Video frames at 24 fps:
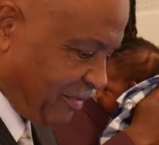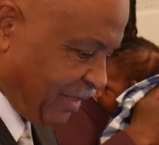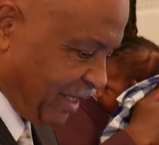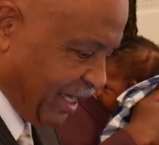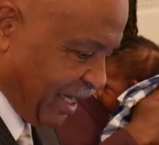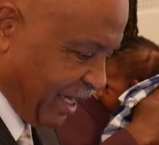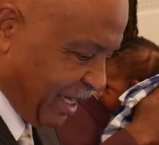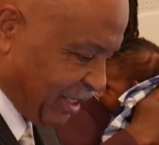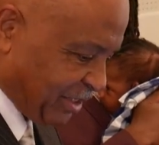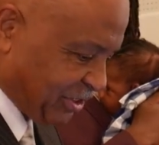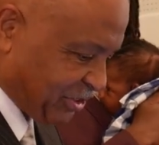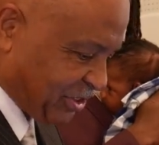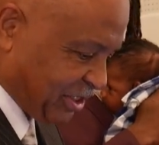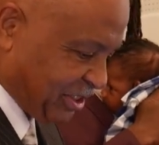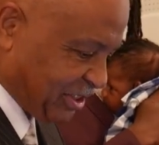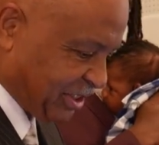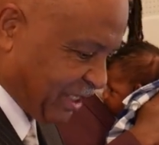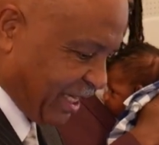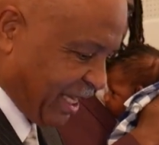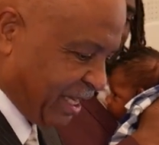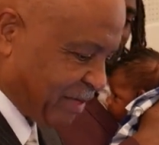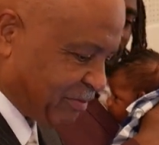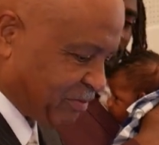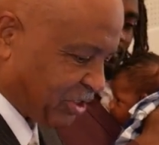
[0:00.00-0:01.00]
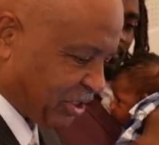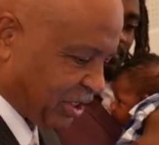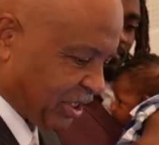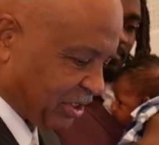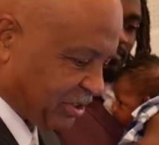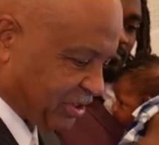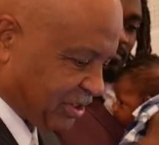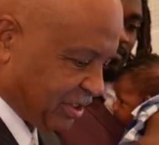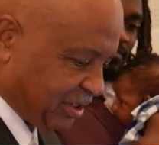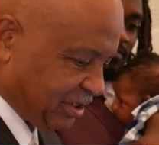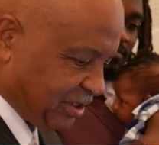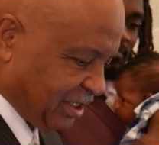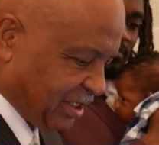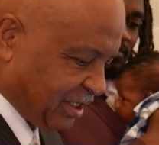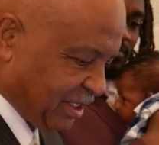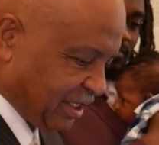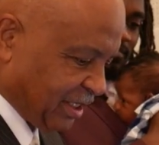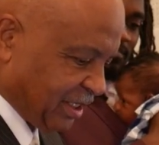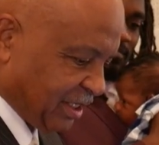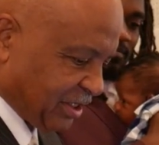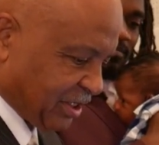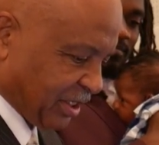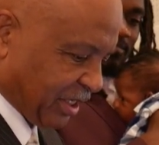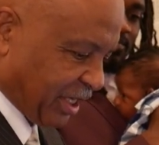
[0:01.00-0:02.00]
Harrison James Johnson.
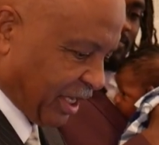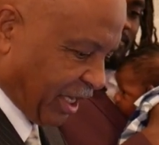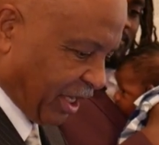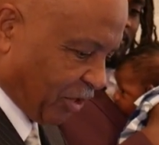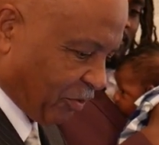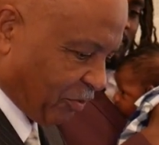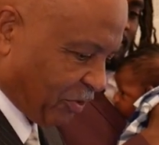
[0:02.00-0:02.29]
Together